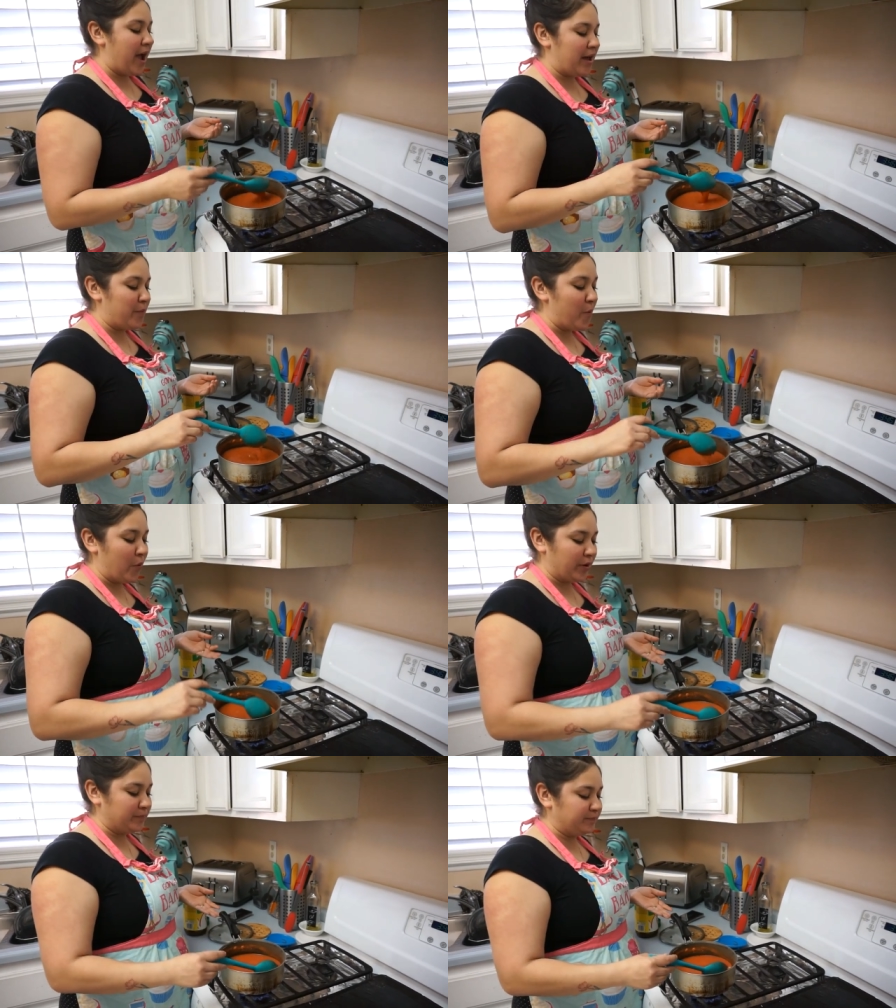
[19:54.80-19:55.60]
add
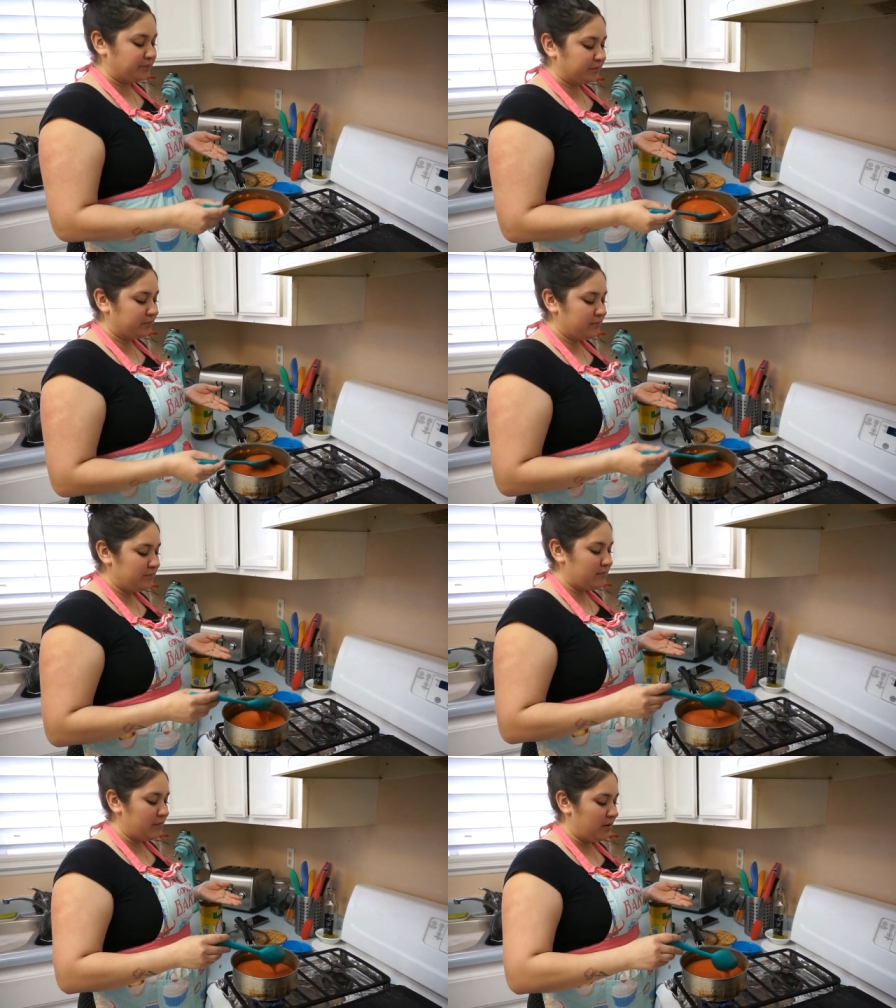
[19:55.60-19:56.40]
more.
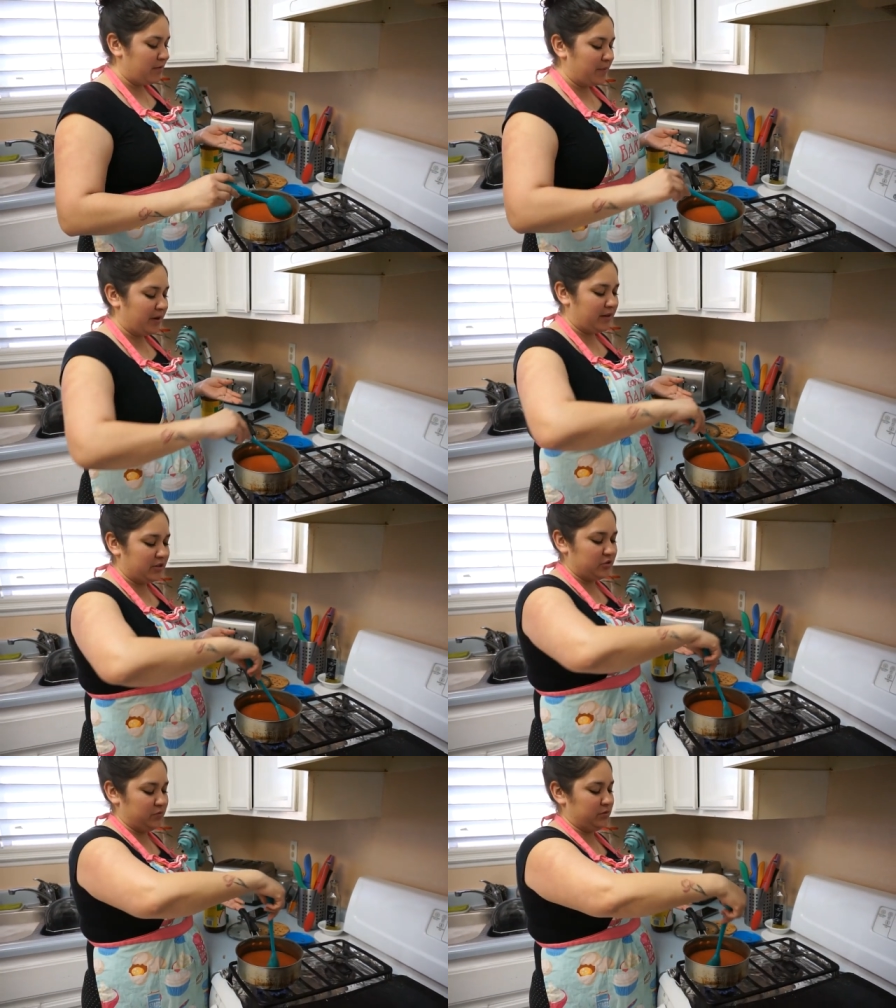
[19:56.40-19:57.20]
Oh my god,
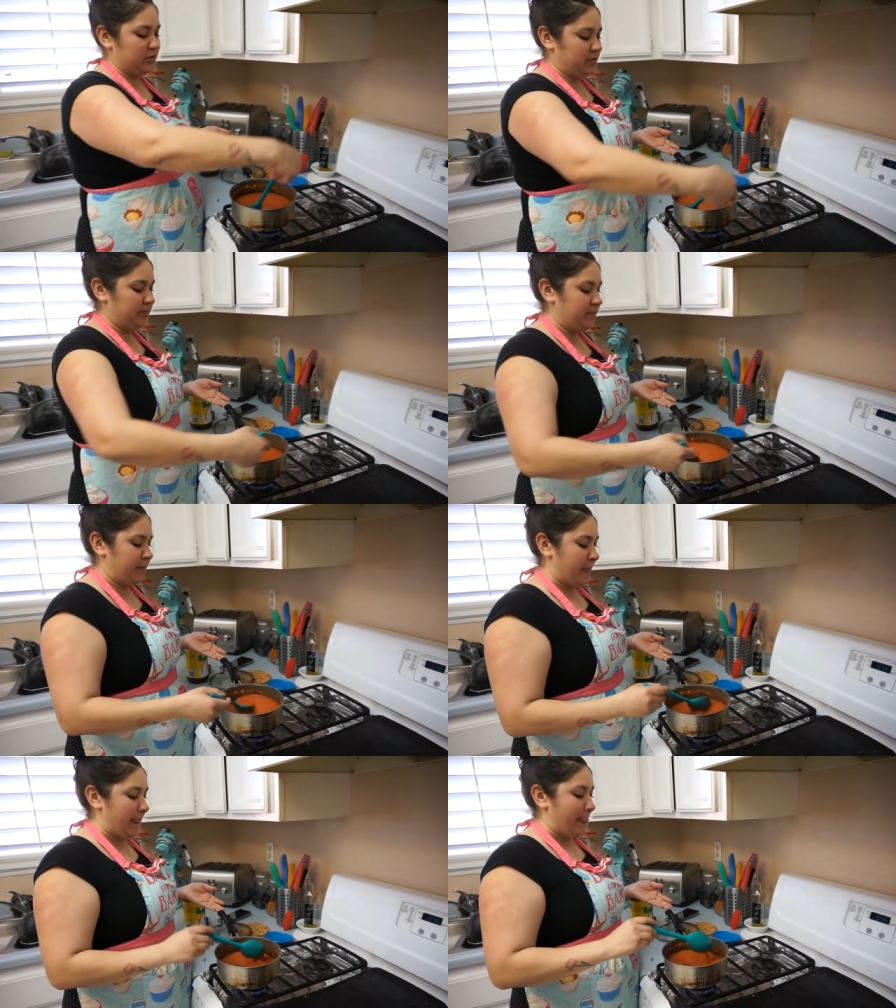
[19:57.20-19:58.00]
that shit was good.
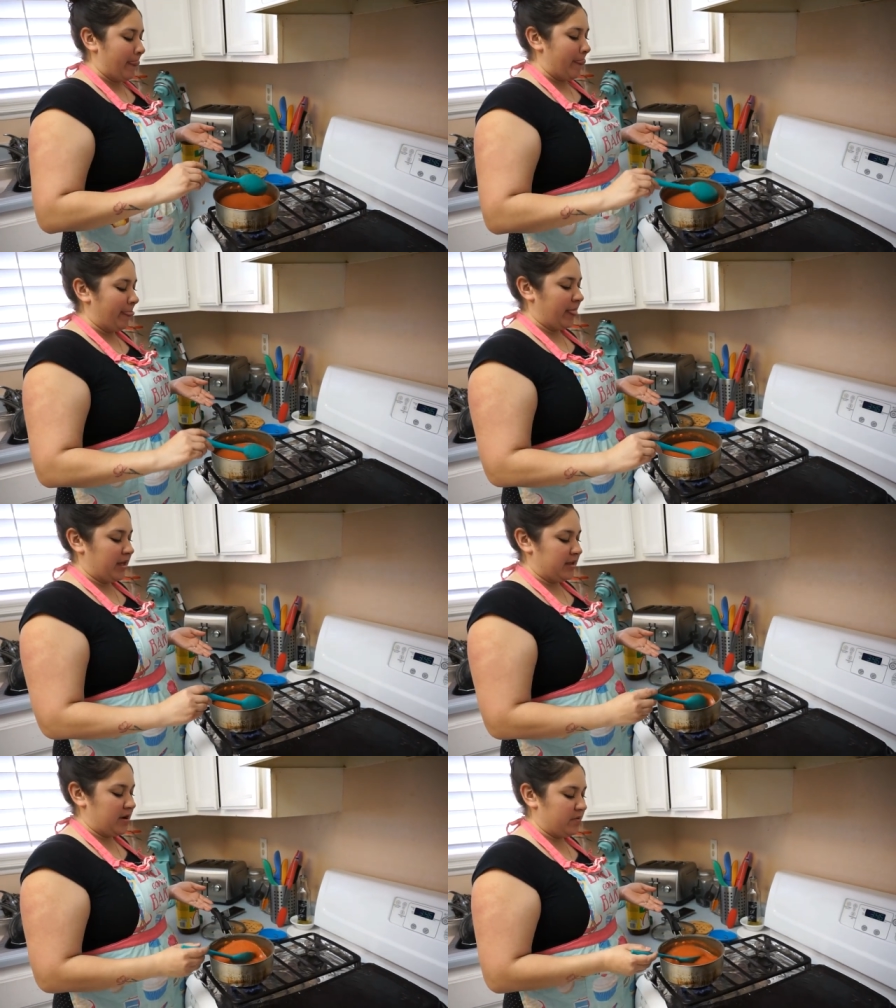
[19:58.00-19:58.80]

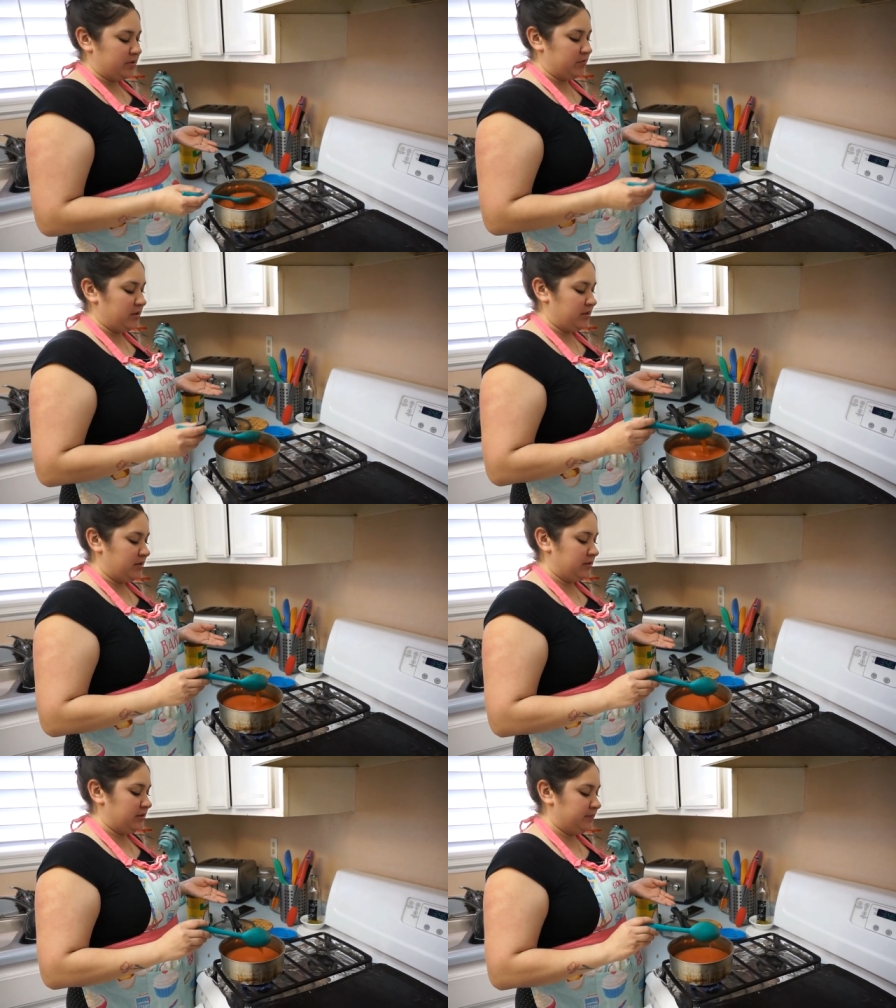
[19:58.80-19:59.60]
Can't wait to eat
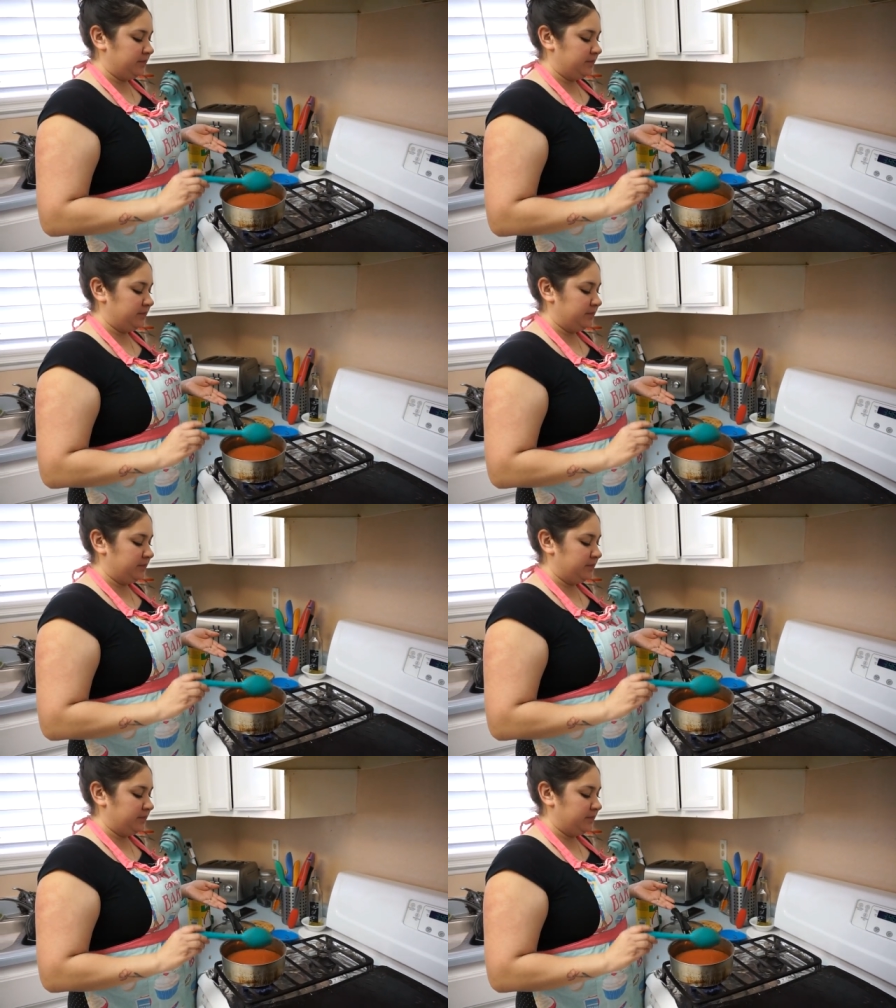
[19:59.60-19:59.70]
these.